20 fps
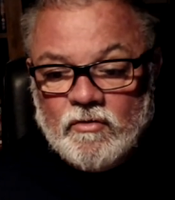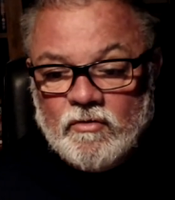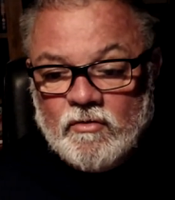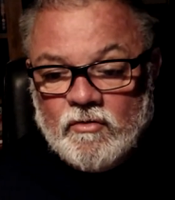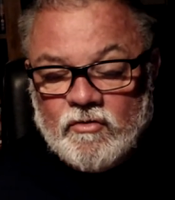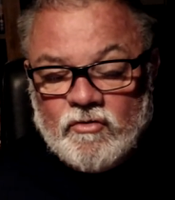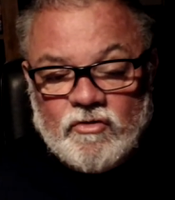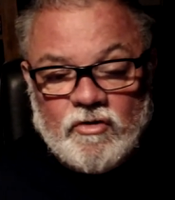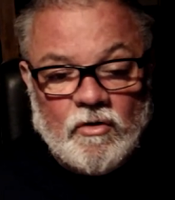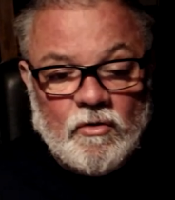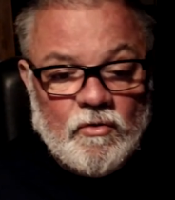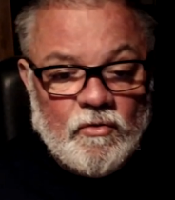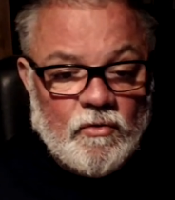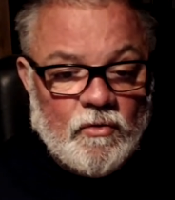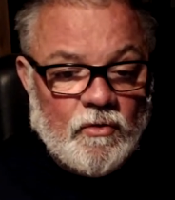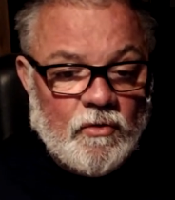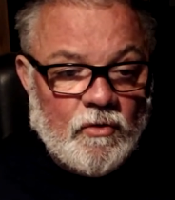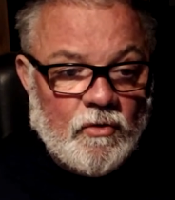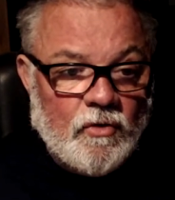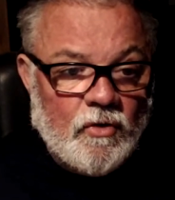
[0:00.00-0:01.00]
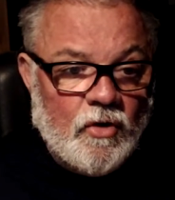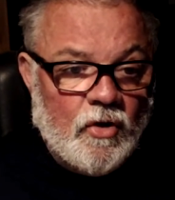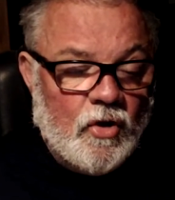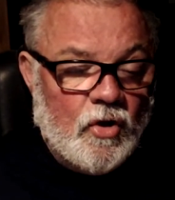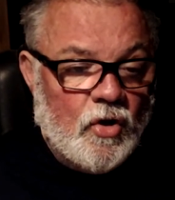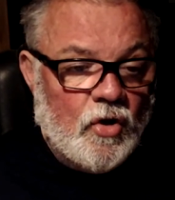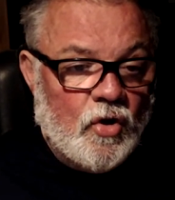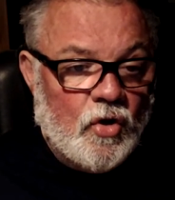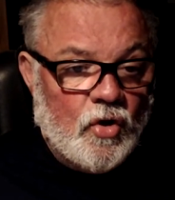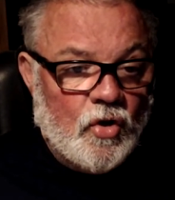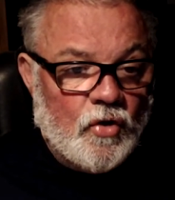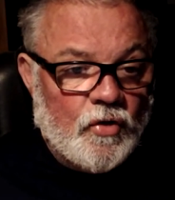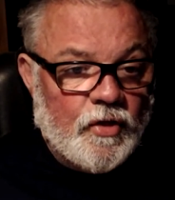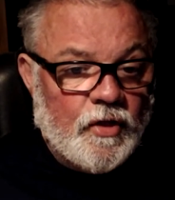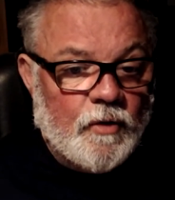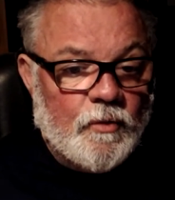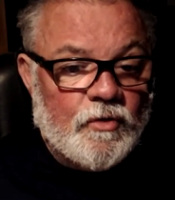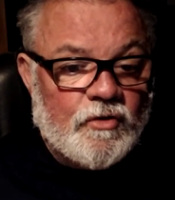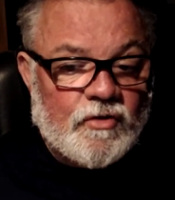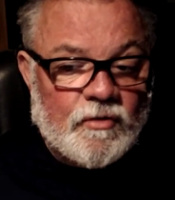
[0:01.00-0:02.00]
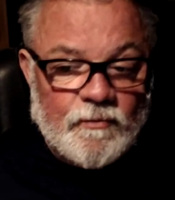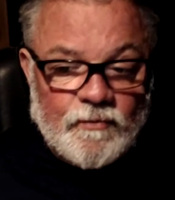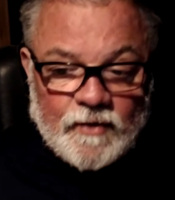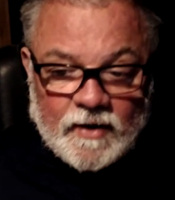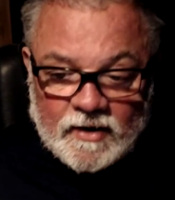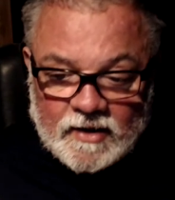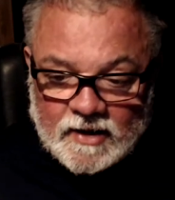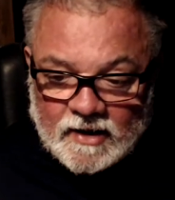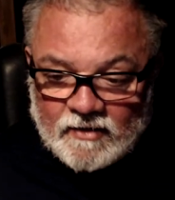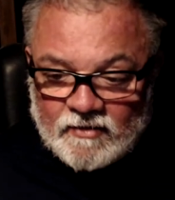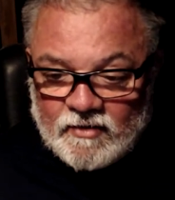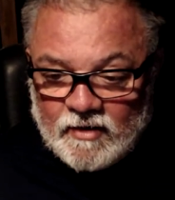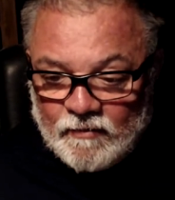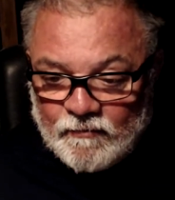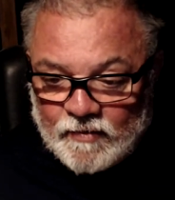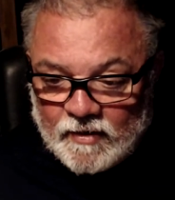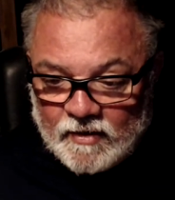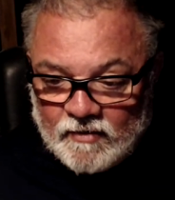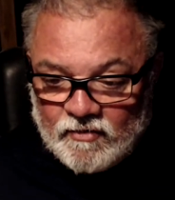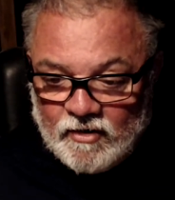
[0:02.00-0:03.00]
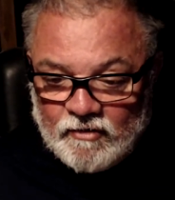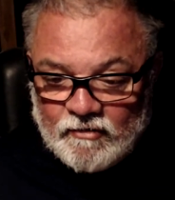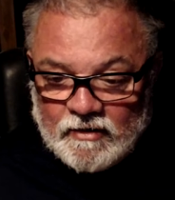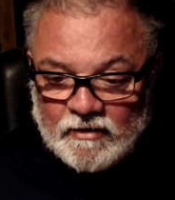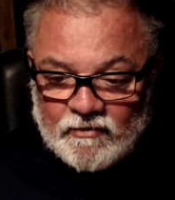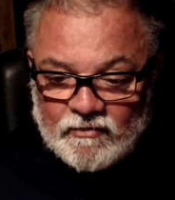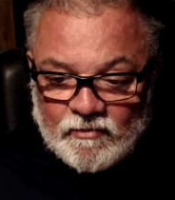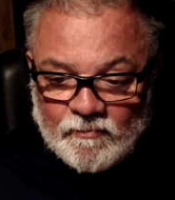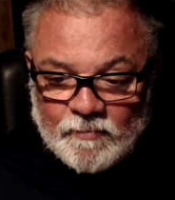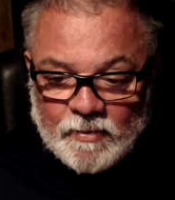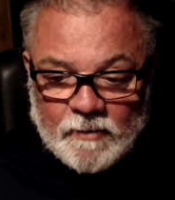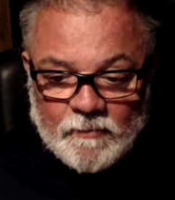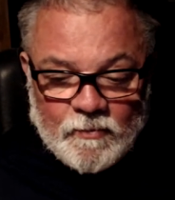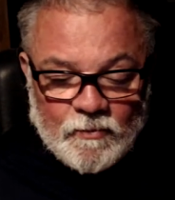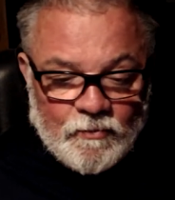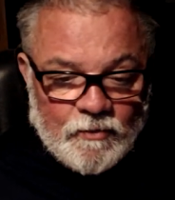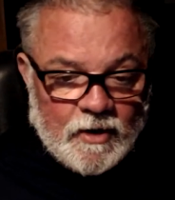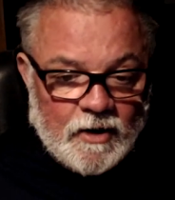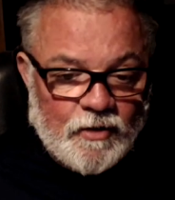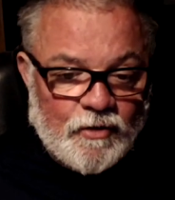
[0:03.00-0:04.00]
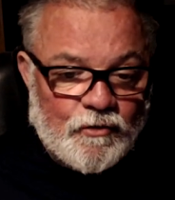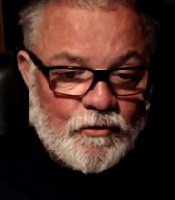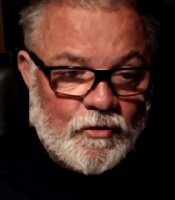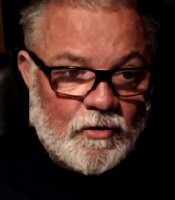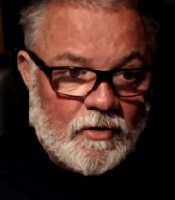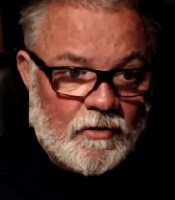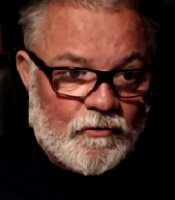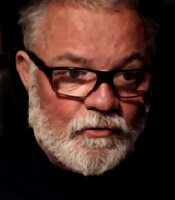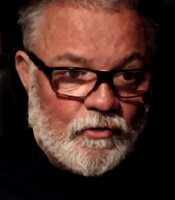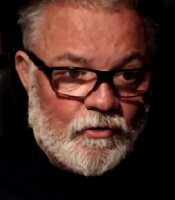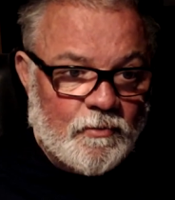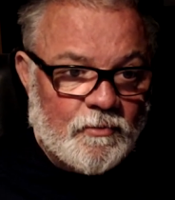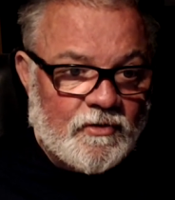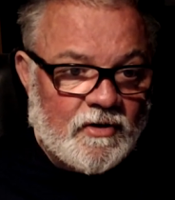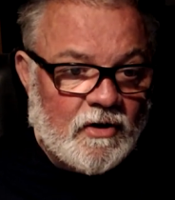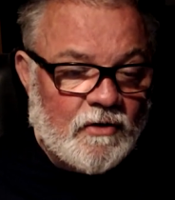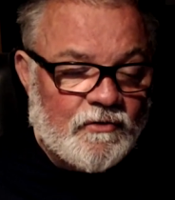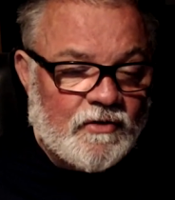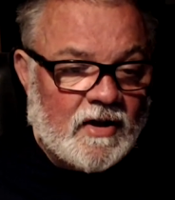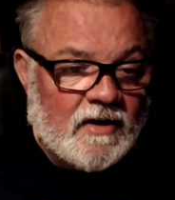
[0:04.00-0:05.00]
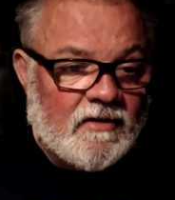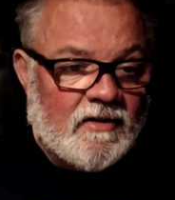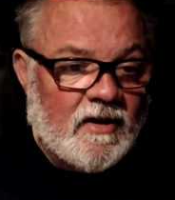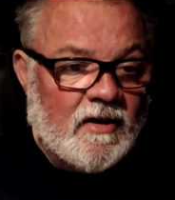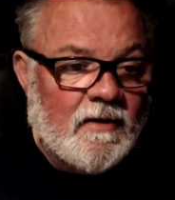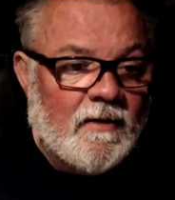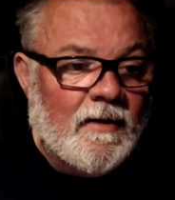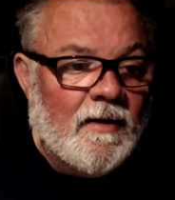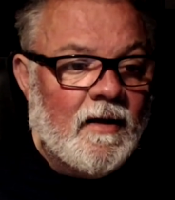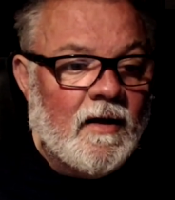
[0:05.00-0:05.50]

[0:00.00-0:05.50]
So there was some fantastic fancy dress. Some people really threw themselves at it.